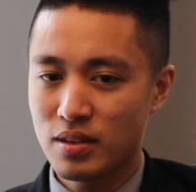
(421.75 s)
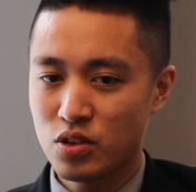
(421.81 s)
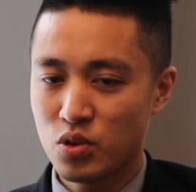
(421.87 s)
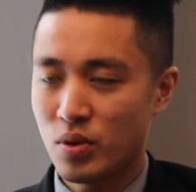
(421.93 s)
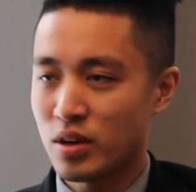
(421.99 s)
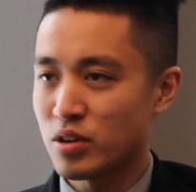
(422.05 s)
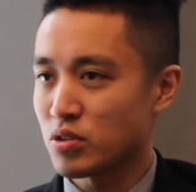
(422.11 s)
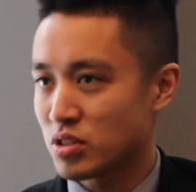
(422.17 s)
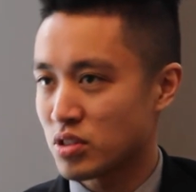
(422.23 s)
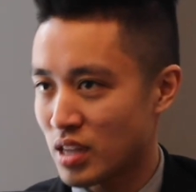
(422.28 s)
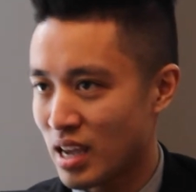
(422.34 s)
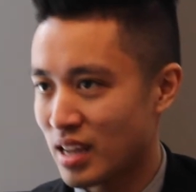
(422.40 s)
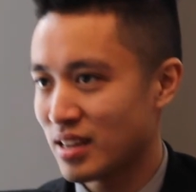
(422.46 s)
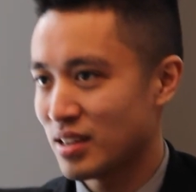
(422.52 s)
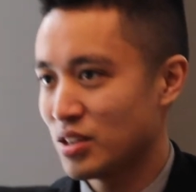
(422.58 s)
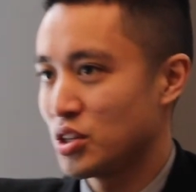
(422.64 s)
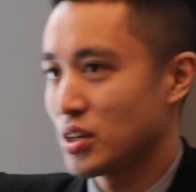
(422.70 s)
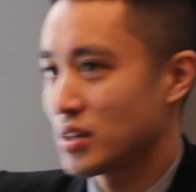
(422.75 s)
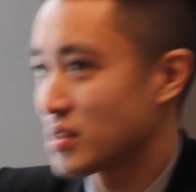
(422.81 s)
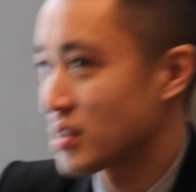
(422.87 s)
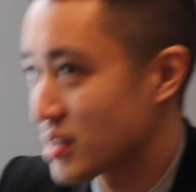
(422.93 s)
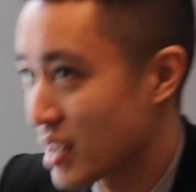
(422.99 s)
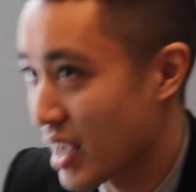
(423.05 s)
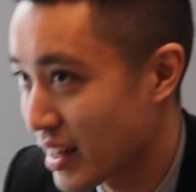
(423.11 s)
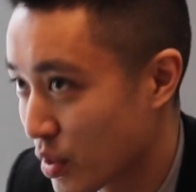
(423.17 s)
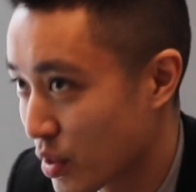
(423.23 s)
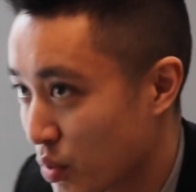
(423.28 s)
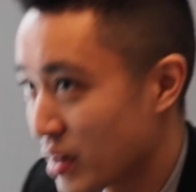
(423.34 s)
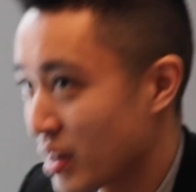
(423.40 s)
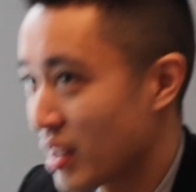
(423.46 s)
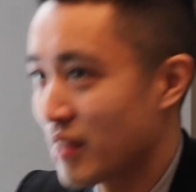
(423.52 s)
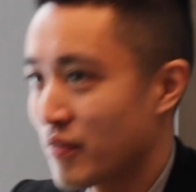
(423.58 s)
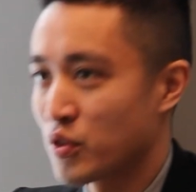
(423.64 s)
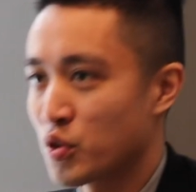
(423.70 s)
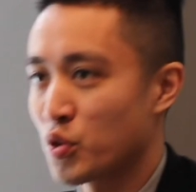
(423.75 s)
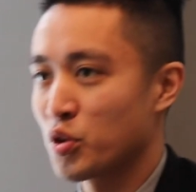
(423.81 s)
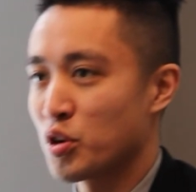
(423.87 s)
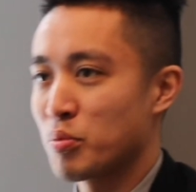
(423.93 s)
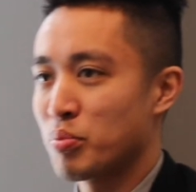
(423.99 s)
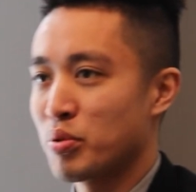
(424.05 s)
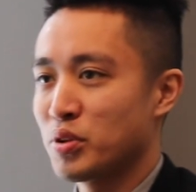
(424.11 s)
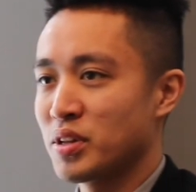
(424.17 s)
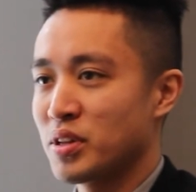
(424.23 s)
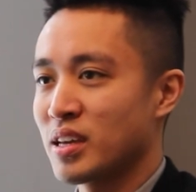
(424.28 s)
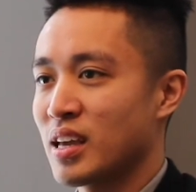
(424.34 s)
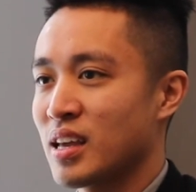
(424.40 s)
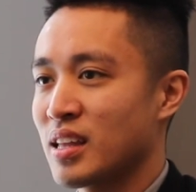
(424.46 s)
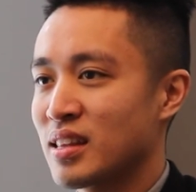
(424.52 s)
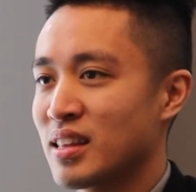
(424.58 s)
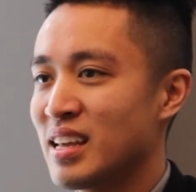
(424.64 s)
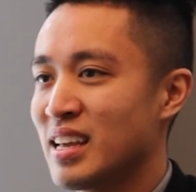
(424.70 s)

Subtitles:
you understand just exactly what inventory you're pulling in.